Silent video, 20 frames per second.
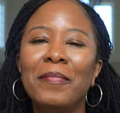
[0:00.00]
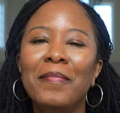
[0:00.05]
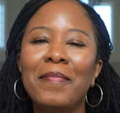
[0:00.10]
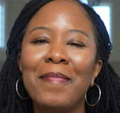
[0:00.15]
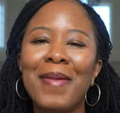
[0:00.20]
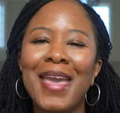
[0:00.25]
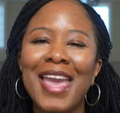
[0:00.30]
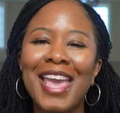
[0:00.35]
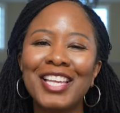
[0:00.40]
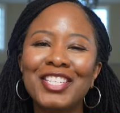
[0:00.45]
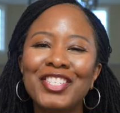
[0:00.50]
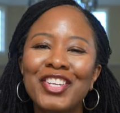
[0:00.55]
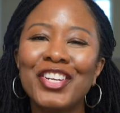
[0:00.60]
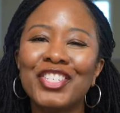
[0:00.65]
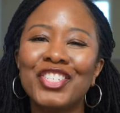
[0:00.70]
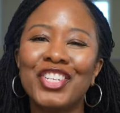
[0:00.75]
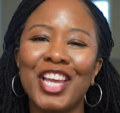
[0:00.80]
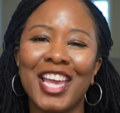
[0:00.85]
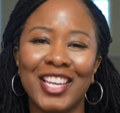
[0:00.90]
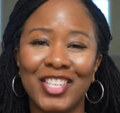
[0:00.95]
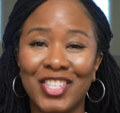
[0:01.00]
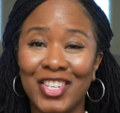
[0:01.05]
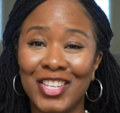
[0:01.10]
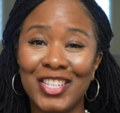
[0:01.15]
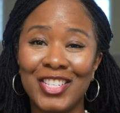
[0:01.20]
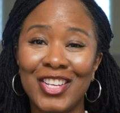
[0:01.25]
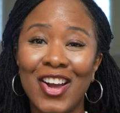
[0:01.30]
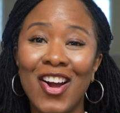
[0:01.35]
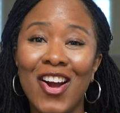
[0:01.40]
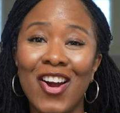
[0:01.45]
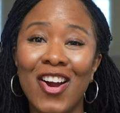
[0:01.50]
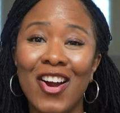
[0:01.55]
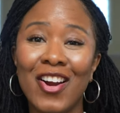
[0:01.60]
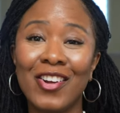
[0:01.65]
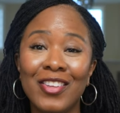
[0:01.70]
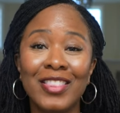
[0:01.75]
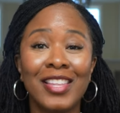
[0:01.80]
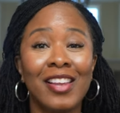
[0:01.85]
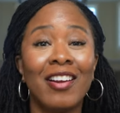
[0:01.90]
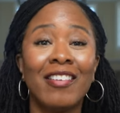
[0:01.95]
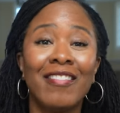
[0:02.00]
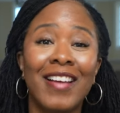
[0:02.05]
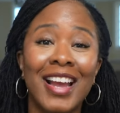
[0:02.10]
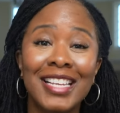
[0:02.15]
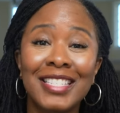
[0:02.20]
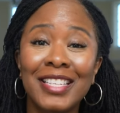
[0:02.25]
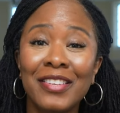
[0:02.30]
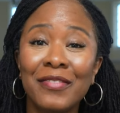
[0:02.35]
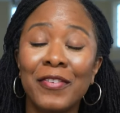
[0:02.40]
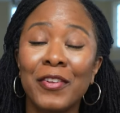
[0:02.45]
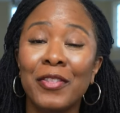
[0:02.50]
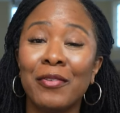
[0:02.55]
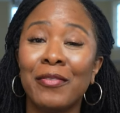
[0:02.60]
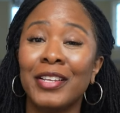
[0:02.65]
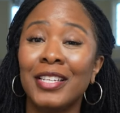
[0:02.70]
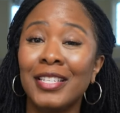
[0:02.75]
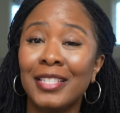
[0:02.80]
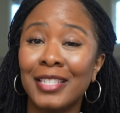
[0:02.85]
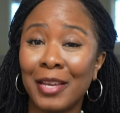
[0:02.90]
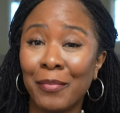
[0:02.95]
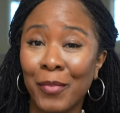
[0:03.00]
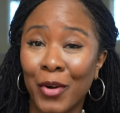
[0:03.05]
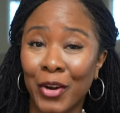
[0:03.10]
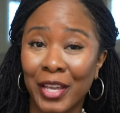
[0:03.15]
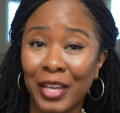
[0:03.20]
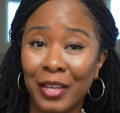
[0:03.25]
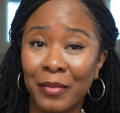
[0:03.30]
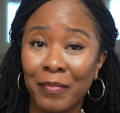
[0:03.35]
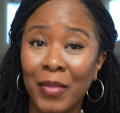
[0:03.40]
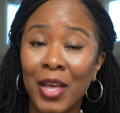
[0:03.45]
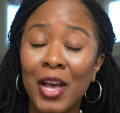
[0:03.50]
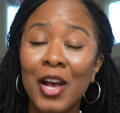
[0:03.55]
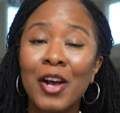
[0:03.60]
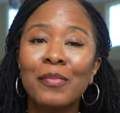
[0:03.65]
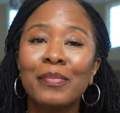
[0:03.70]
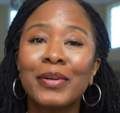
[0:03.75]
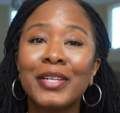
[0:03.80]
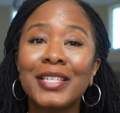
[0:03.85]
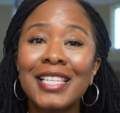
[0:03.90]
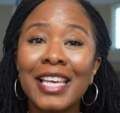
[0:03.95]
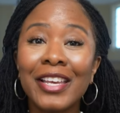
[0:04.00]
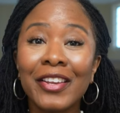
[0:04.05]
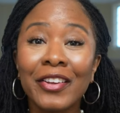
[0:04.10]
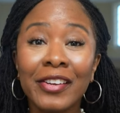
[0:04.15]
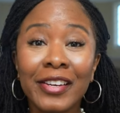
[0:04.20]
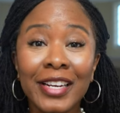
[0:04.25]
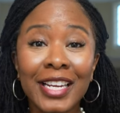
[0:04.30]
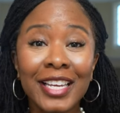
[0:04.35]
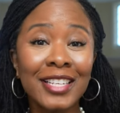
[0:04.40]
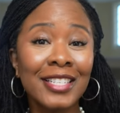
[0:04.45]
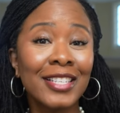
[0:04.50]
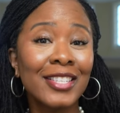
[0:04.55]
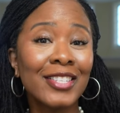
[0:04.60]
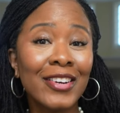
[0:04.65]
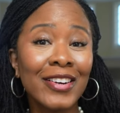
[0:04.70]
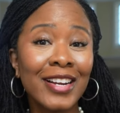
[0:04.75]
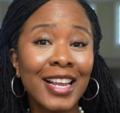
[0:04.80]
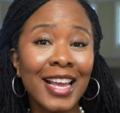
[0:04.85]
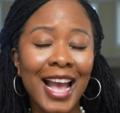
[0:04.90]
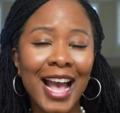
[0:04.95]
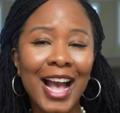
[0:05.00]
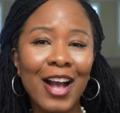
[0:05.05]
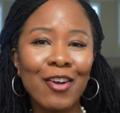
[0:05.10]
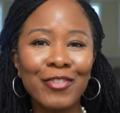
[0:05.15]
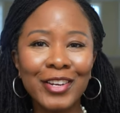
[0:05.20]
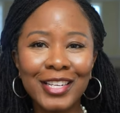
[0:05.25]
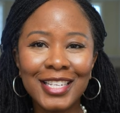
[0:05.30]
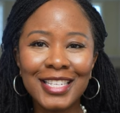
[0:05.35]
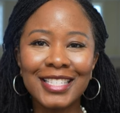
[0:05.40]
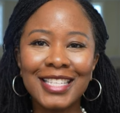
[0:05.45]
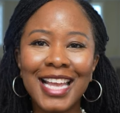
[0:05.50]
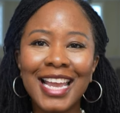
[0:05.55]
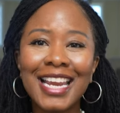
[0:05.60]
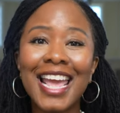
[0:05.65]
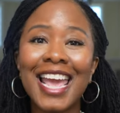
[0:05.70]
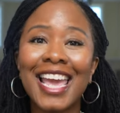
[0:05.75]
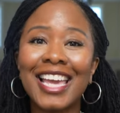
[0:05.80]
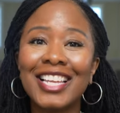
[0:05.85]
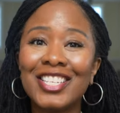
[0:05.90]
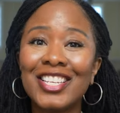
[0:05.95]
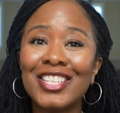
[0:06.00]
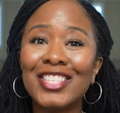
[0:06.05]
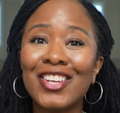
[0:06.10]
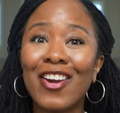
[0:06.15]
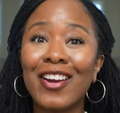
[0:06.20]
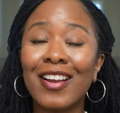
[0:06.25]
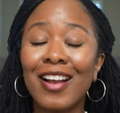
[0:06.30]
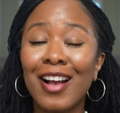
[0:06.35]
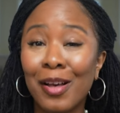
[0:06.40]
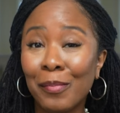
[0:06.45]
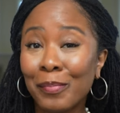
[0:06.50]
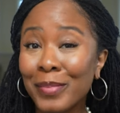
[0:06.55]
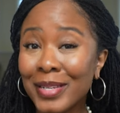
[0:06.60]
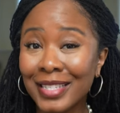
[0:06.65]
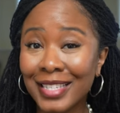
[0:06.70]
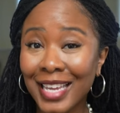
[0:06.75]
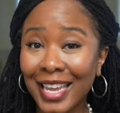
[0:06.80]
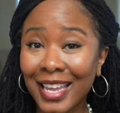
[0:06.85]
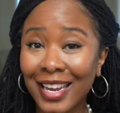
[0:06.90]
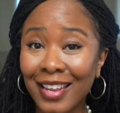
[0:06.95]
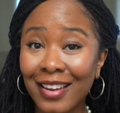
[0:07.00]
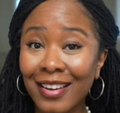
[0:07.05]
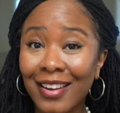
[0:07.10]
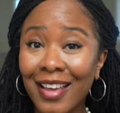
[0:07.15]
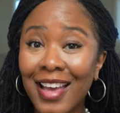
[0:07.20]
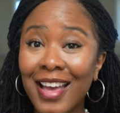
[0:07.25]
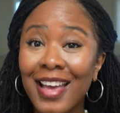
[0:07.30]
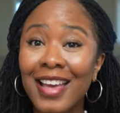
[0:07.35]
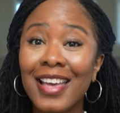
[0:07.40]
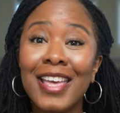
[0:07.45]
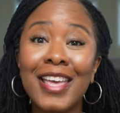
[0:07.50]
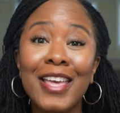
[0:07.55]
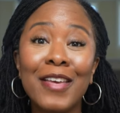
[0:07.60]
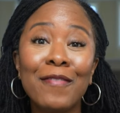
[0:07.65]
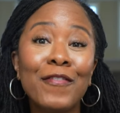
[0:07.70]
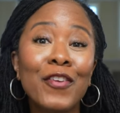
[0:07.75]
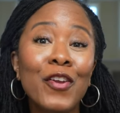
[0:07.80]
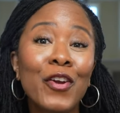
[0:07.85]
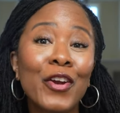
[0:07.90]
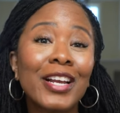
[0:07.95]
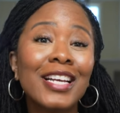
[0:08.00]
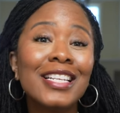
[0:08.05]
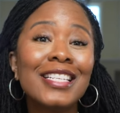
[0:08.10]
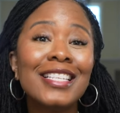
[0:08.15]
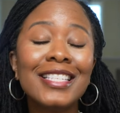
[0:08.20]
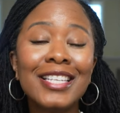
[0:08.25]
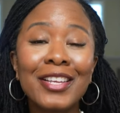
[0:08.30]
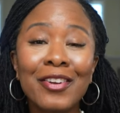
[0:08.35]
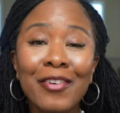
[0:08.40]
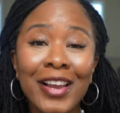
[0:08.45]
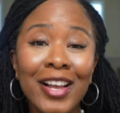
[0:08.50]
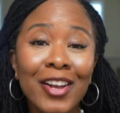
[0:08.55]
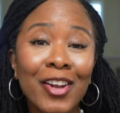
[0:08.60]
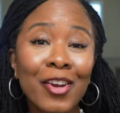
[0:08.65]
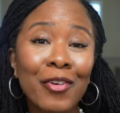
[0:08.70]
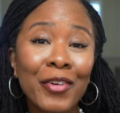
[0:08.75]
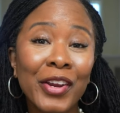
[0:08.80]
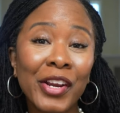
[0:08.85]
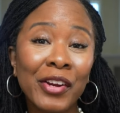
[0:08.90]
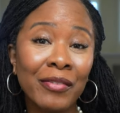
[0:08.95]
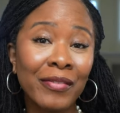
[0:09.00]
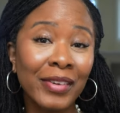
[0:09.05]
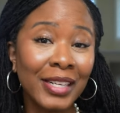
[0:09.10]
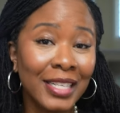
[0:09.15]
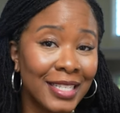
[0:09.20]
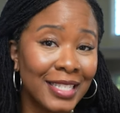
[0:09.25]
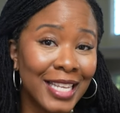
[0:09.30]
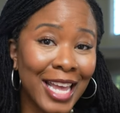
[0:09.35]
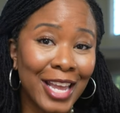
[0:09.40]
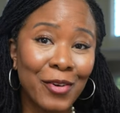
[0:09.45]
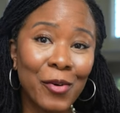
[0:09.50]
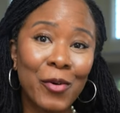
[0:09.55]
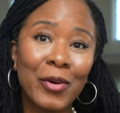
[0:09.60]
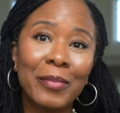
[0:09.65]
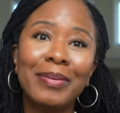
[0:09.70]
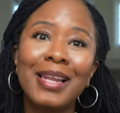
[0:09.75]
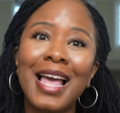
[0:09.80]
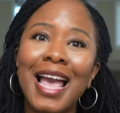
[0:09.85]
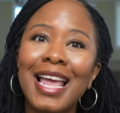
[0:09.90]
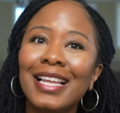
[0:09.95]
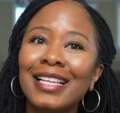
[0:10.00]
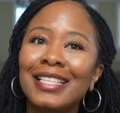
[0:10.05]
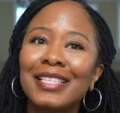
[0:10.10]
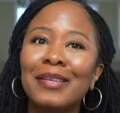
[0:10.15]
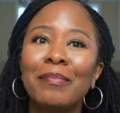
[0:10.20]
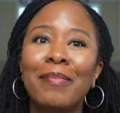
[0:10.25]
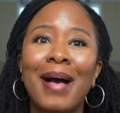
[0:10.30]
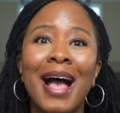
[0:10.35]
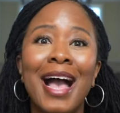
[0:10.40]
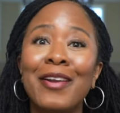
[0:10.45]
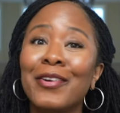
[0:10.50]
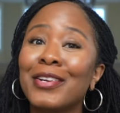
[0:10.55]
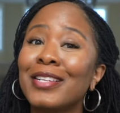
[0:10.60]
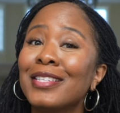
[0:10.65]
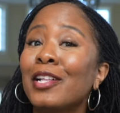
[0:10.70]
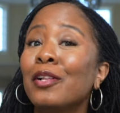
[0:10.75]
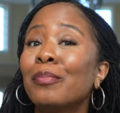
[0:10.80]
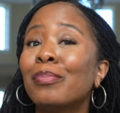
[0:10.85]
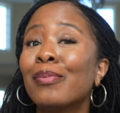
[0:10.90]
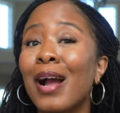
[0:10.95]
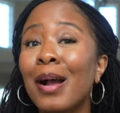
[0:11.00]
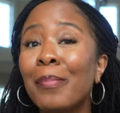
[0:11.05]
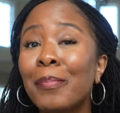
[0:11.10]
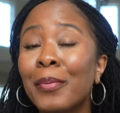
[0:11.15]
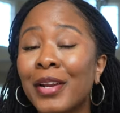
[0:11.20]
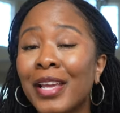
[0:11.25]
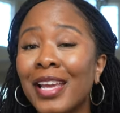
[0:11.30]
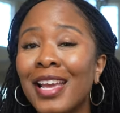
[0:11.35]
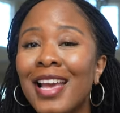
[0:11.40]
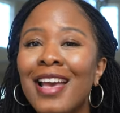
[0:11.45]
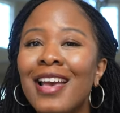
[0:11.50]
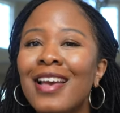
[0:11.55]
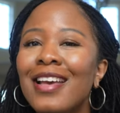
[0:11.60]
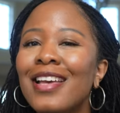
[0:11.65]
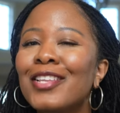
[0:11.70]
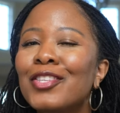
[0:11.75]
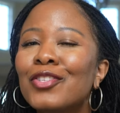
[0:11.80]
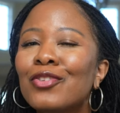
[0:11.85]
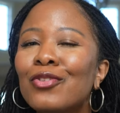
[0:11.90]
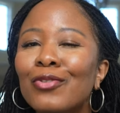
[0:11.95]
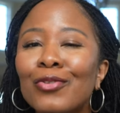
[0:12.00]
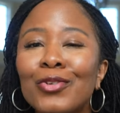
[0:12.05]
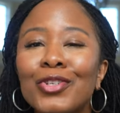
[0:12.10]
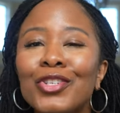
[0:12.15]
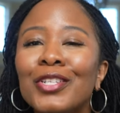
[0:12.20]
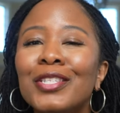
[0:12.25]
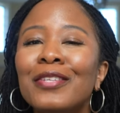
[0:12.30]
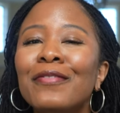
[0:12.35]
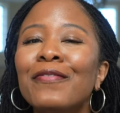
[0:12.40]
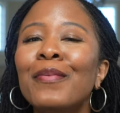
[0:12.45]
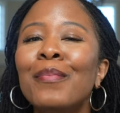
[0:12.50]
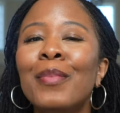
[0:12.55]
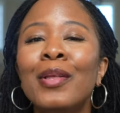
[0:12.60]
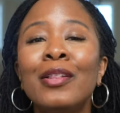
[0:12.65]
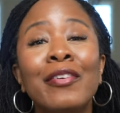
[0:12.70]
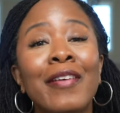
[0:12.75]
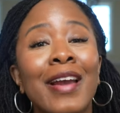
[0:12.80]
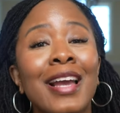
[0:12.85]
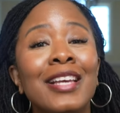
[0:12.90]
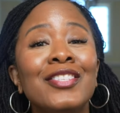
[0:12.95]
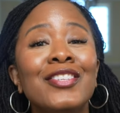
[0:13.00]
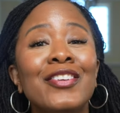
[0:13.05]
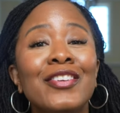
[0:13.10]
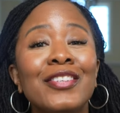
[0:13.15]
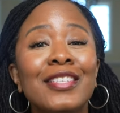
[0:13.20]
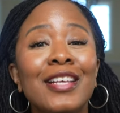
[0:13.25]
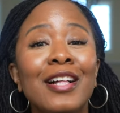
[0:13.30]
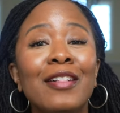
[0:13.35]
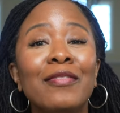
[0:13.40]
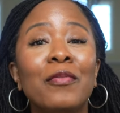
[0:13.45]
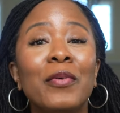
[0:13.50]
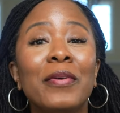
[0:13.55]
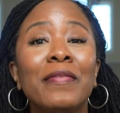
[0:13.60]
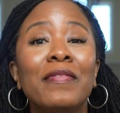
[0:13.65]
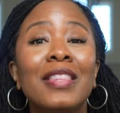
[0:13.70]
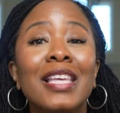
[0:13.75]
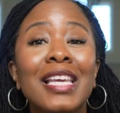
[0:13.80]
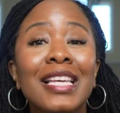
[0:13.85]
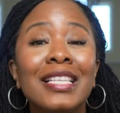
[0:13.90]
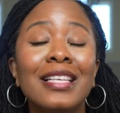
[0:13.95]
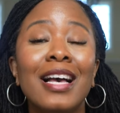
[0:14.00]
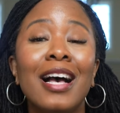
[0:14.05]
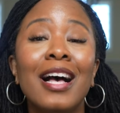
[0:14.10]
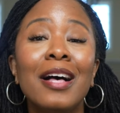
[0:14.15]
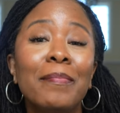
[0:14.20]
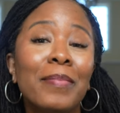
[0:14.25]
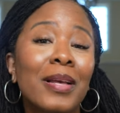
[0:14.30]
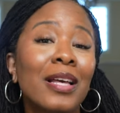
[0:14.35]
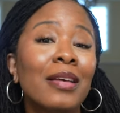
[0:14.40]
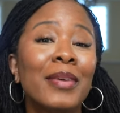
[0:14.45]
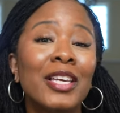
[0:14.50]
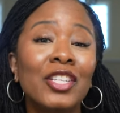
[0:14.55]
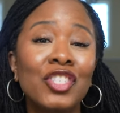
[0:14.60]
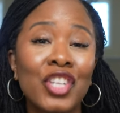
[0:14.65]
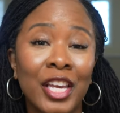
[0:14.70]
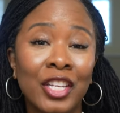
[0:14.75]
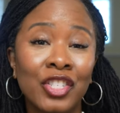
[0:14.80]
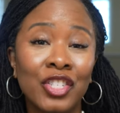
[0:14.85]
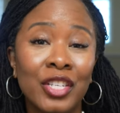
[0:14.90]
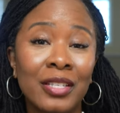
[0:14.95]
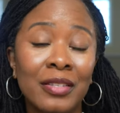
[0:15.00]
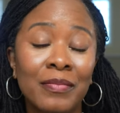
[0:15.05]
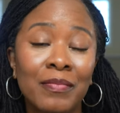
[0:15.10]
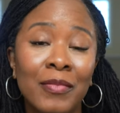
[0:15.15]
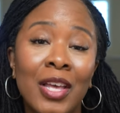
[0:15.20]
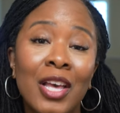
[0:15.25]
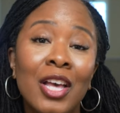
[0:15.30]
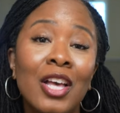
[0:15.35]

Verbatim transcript: Major changes are on the horizon for the real estate market, particularly concerning how real estate agents are compensated. If you're considering a career in real estate or planning to buy or sell property, it's crucial to familiarize yourself with these upcoming changes.